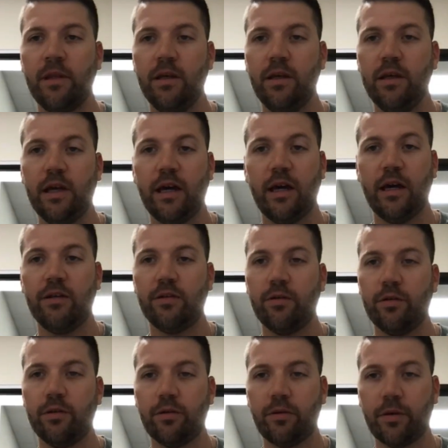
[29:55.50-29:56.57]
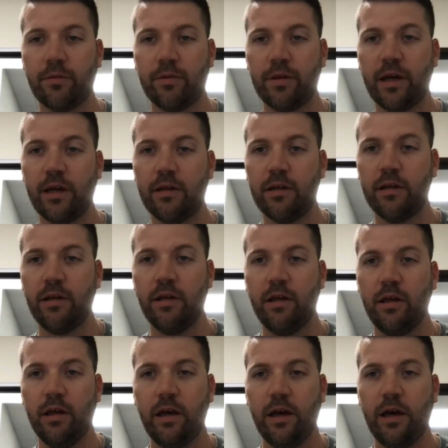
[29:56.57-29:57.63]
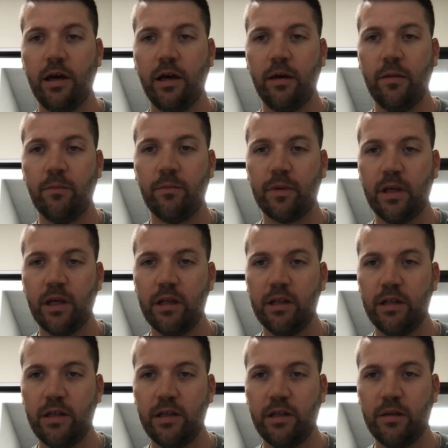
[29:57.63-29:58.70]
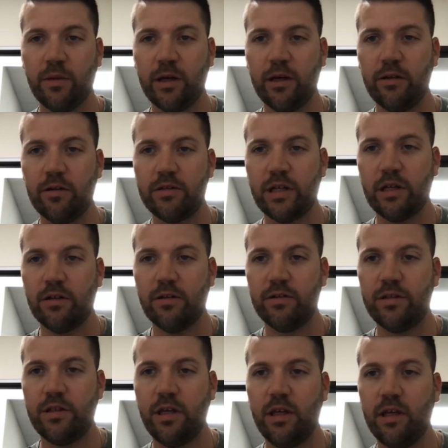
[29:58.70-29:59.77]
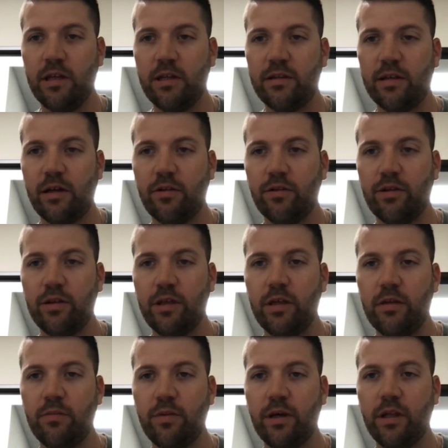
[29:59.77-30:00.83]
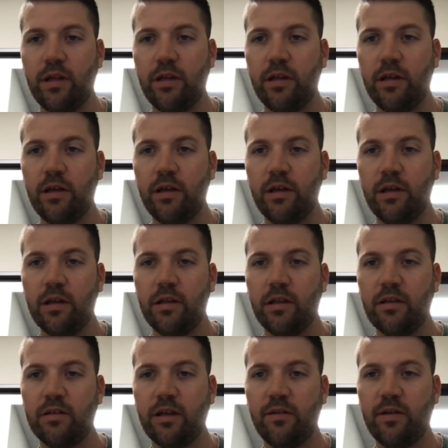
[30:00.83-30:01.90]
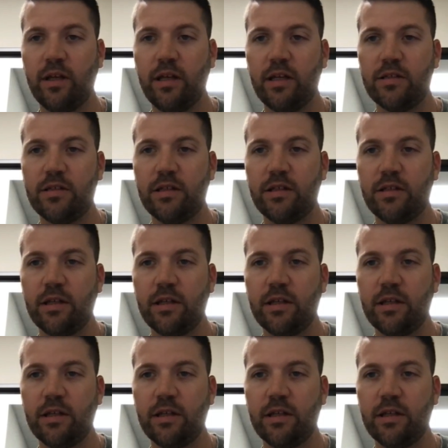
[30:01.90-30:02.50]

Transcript: Yeah, I totally agree with that. Kelly, my other child is 10, is healthy, but does have ADHD,